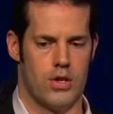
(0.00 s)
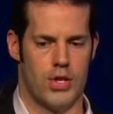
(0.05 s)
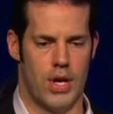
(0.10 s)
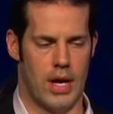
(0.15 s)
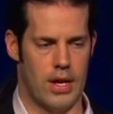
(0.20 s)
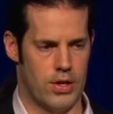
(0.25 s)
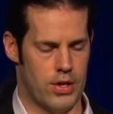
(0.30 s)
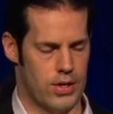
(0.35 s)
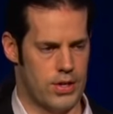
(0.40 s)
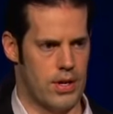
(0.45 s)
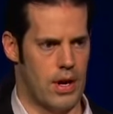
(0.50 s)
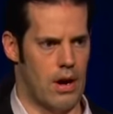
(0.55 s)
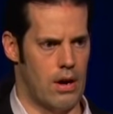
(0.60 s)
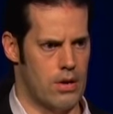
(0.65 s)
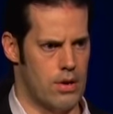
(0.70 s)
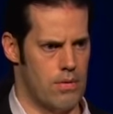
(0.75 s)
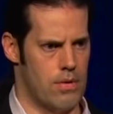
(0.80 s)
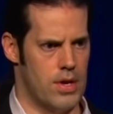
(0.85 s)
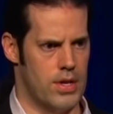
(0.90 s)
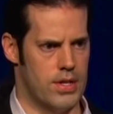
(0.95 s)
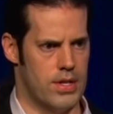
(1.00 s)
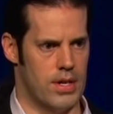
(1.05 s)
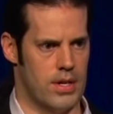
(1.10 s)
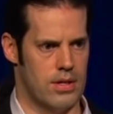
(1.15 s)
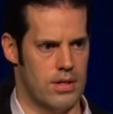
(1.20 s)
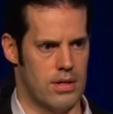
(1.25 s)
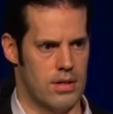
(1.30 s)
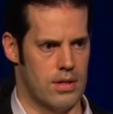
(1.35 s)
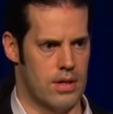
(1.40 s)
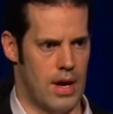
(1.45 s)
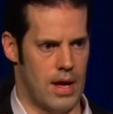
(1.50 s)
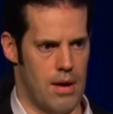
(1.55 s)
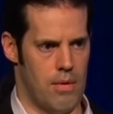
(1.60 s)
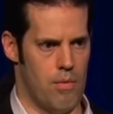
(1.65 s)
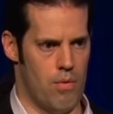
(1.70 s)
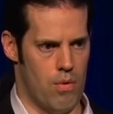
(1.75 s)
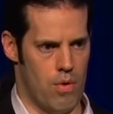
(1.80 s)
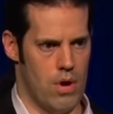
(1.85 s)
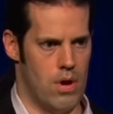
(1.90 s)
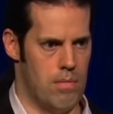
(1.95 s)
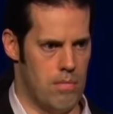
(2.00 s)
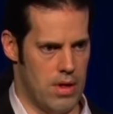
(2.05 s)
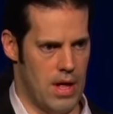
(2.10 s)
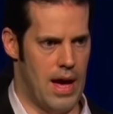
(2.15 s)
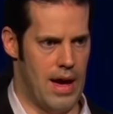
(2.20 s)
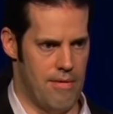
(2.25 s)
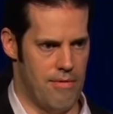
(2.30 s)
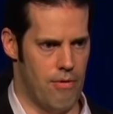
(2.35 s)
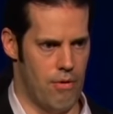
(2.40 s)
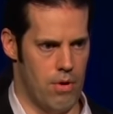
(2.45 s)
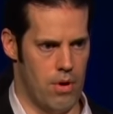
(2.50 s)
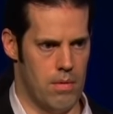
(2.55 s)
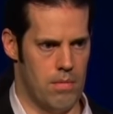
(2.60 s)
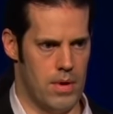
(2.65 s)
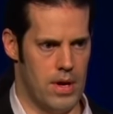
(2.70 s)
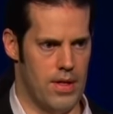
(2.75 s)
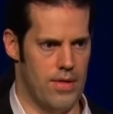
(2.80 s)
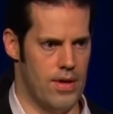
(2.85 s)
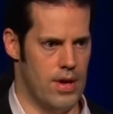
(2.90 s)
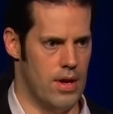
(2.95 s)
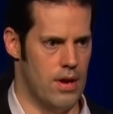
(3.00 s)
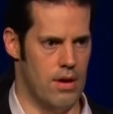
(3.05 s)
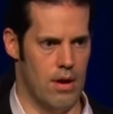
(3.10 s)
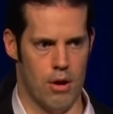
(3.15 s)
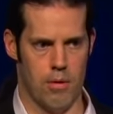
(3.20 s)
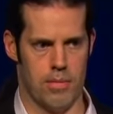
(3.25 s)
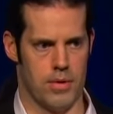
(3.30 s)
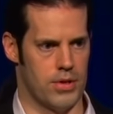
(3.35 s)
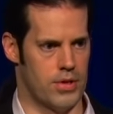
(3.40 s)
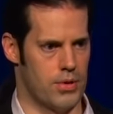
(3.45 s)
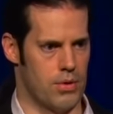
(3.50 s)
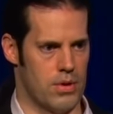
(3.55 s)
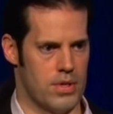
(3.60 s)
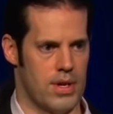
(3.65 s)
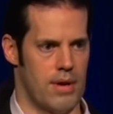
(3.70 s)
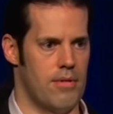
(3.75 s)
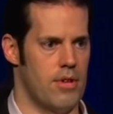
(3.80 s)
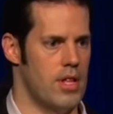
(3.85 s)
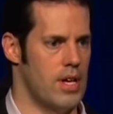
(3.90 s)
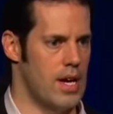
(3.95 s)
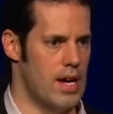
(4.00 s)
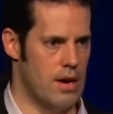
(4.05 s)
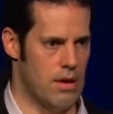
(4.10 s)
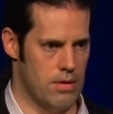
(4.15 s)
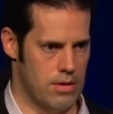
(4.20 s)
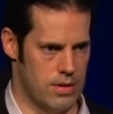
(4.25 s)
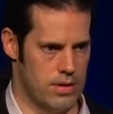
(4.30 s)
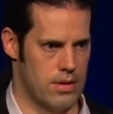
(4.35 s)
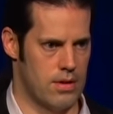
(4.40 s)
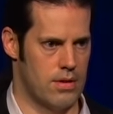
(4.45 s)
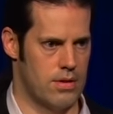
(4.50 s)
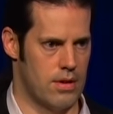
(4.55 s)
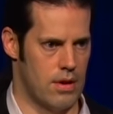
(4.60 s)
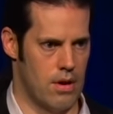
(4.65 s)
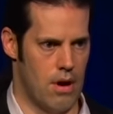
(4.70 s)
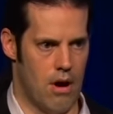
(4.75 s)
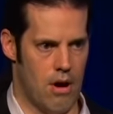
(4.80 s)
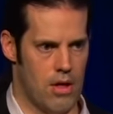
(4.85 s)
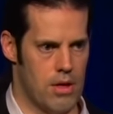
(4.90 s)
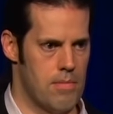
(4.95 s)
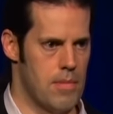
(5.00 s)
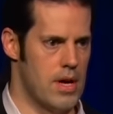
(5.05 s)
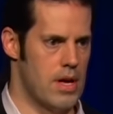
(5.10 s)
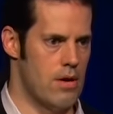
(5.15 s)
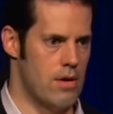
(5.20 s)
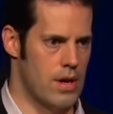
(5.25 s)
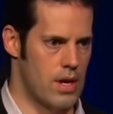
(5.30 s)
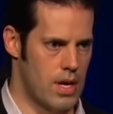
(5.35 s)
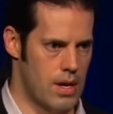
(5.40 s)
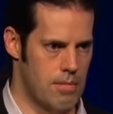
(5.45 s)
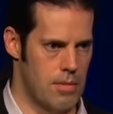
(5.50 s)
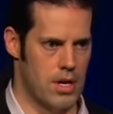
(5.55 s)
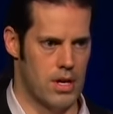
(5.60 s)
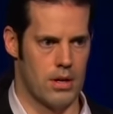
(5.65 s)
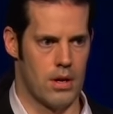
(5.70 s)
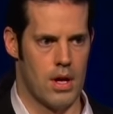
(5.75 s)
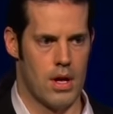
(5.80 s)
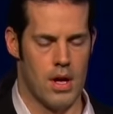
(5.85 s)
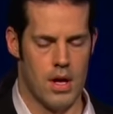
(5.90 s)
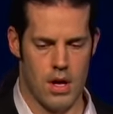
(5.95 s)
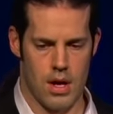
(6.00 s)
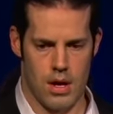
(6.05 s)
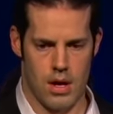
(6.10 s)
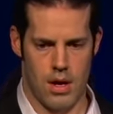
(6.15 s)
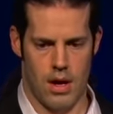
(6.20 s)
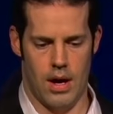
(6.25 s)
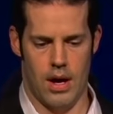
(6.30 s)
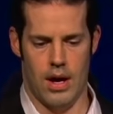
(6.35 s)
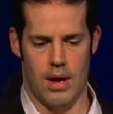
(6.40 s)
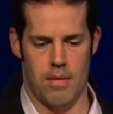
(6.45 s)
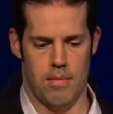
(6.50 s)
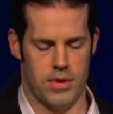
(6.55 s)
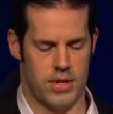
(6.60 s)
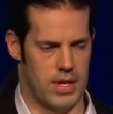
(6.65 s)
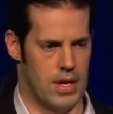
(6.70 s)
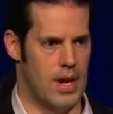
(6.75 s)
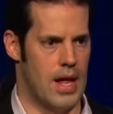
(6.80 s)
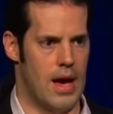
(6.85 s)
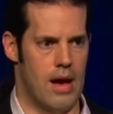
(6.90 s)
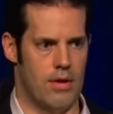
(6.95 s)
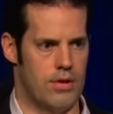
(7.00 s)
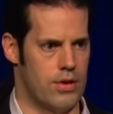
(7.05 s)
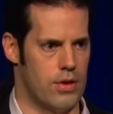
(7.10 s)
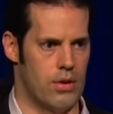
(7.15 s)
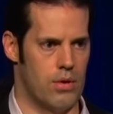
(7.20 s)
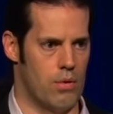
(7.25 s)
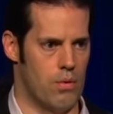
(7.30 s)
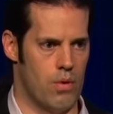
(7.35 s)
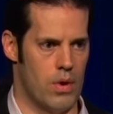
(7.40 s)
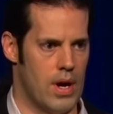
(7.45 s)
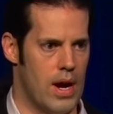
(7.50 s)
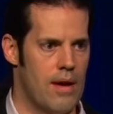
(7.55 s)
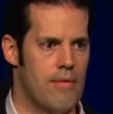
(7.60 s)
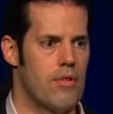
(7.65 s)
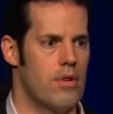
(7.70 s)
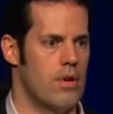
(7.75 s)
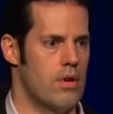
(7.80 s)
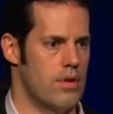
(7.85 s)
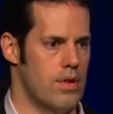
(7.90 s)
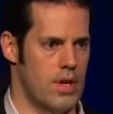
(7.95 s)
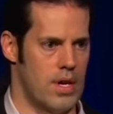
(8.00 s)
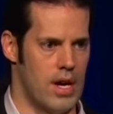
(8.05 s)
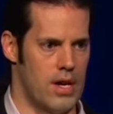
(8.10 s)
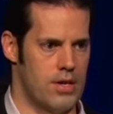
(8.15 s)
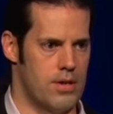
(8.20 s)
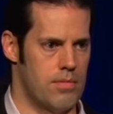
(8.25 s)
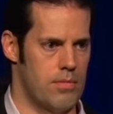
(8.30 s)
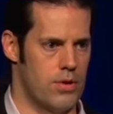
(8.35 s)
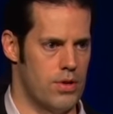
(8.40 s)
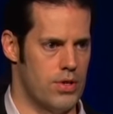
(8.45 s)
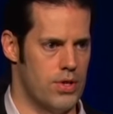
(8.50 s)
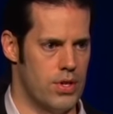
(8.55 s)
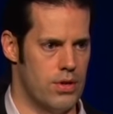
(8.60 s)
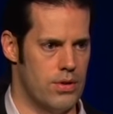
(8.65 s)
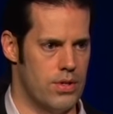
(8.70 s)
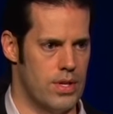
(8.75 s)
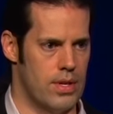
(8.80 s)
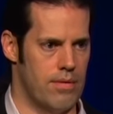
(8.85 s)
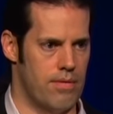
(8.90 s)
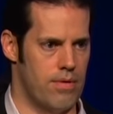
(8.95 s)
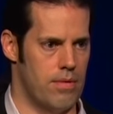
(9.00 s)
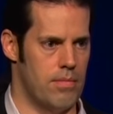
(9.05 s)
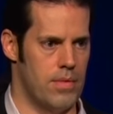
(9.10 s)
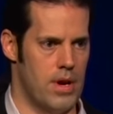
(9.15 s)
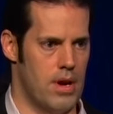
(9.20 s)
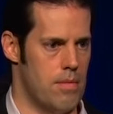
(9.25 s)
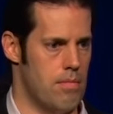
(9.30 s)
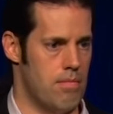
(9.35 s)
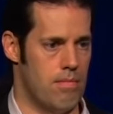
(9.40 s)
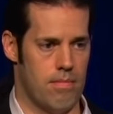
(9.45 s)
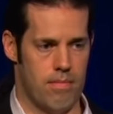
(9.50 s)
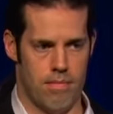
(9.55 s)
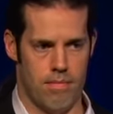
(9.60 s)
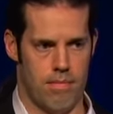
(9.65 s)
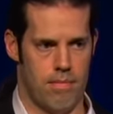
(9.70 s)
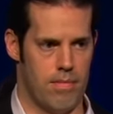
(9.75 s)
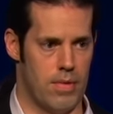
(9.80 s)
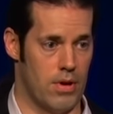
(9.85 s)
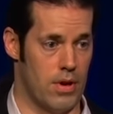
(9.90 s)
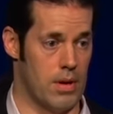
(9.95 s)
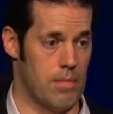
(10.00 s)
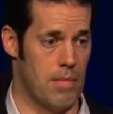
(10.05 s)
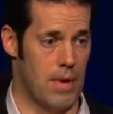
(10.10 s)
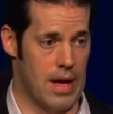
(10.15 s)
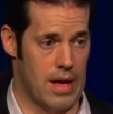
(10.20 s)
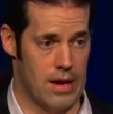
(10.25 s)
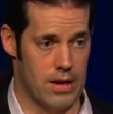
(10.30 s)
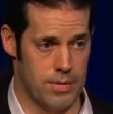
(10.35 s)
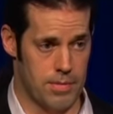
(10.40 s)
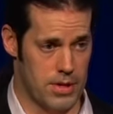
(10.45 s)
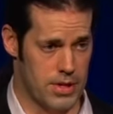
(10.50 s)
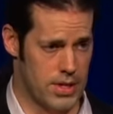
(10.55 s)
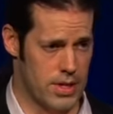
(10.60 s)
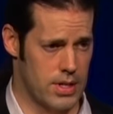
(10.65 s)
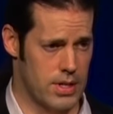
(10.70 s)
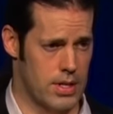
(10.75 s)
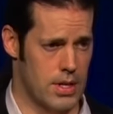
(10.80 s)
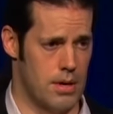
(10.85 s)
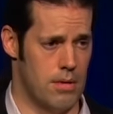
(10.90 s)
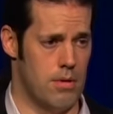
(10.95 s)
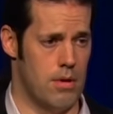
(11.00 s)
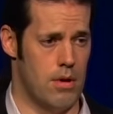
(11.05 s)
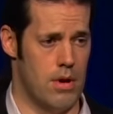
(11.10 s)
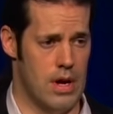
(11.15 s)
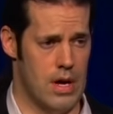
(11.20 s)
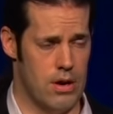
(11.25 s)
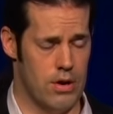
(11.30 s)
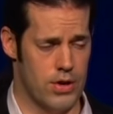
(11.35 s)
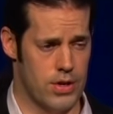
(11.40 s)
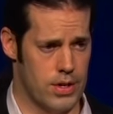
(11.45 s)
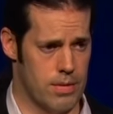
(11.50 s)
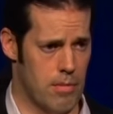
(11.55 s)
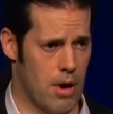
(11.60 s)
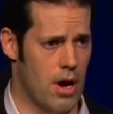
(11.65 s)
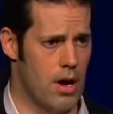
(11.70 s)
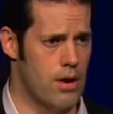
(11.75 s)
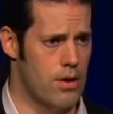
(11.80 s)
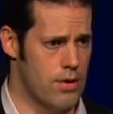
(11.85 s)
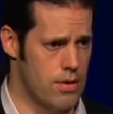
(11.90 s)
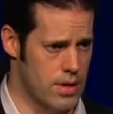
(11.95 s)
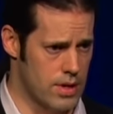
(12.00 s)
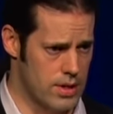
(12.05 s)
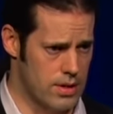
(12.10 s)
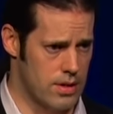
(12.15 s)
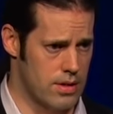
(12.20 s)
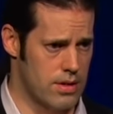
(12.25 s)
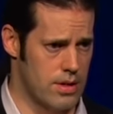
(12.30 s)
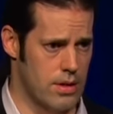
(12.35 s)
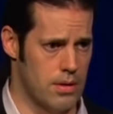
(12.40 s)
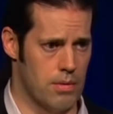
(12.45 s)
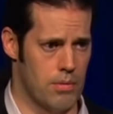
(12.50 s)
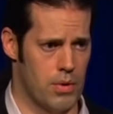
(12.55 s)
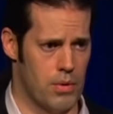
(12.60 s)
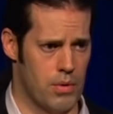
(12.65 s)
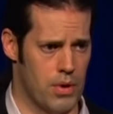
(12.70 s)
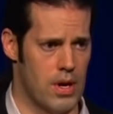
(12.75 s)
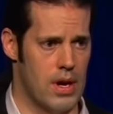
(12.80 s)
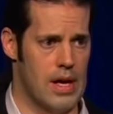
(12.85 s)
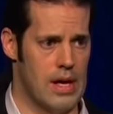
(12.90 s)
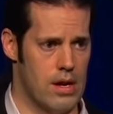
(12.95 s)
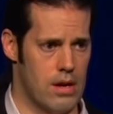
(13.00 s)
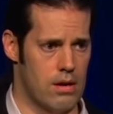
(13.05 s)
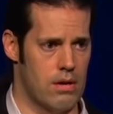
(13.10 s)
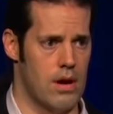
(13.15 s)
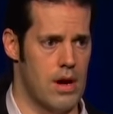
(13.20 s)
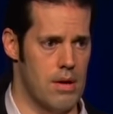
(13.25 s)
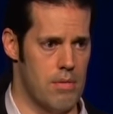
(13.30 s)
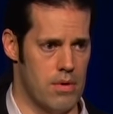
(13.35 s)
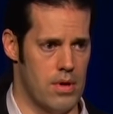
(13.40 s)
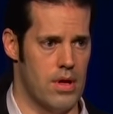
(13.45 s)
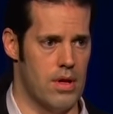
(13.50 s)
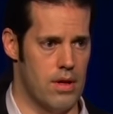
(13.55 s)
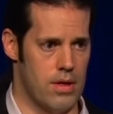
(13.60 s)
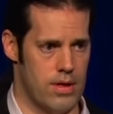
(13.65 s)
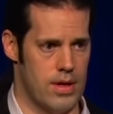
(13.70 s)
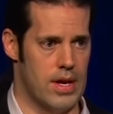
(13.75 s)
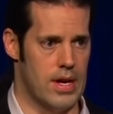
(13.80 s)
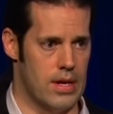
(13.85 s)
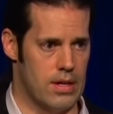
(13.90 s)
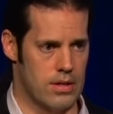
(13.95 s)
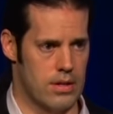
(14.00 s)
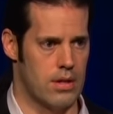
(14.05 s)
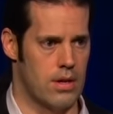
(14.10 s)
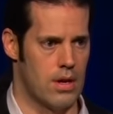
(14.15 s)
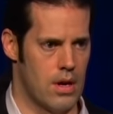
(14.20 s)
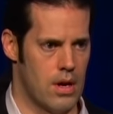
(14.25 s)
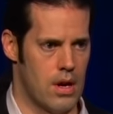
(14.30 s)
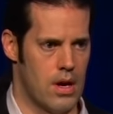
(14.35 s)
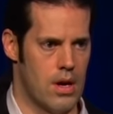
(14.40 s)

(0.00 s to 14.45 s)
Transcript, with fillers: change its characteristics is kind of one platform and then open source everything else. So all the metering can be um, sent out to whatever the customer is using from their building management system, their energy monitoring system. We want to integrate with other things.